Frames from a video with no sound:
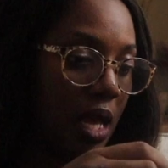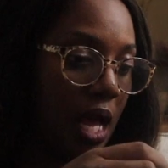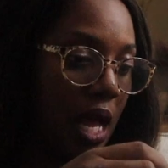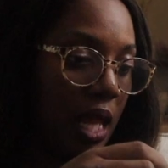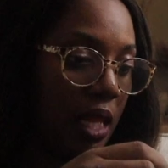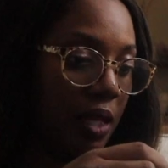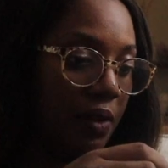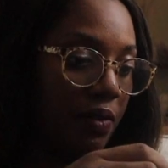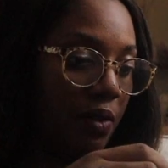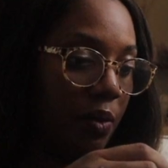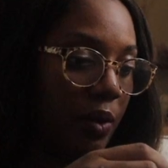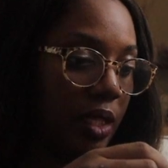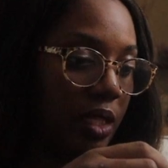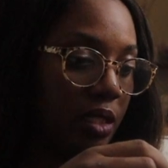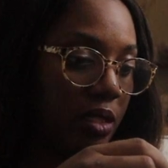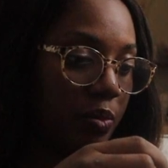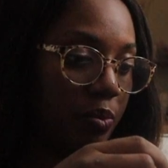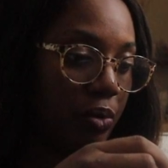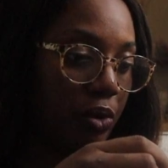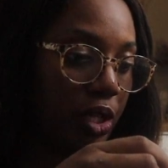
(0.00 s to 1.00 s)
I love the way
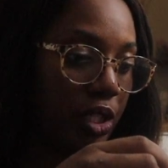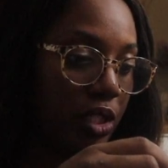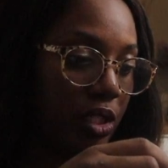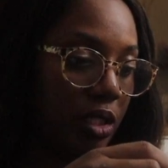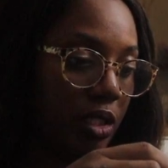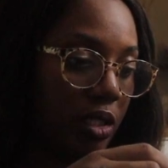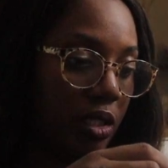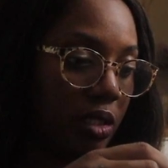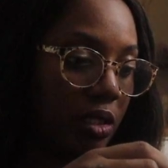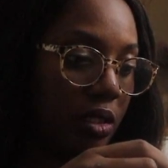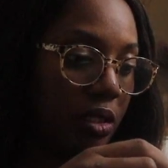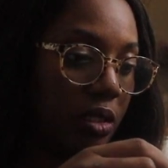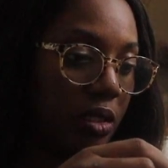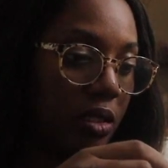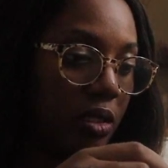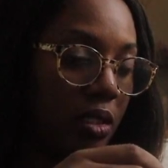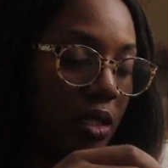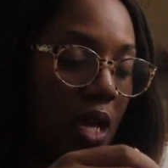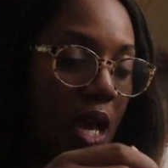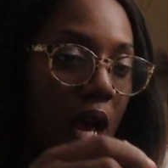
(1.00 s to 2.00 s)
this brush looks.
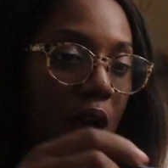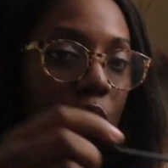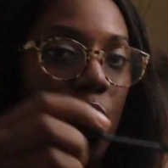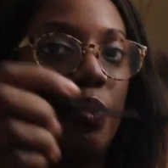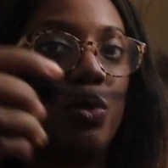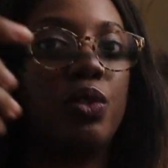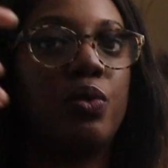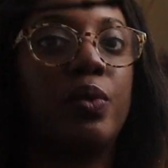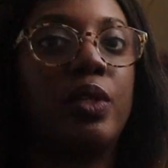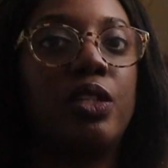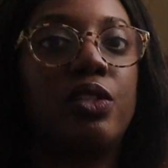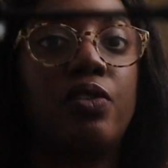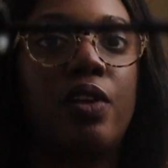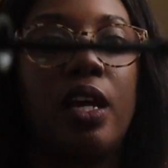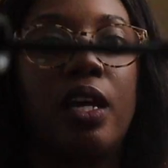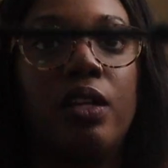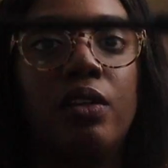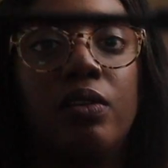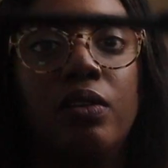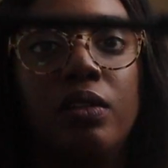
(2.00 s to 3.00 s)
I almost want to
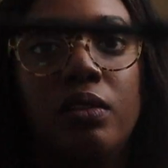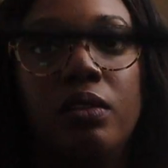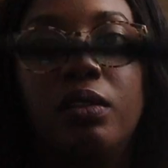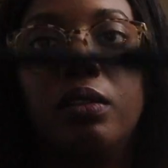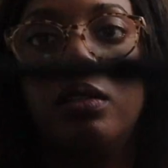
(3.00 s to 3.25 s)
try it on.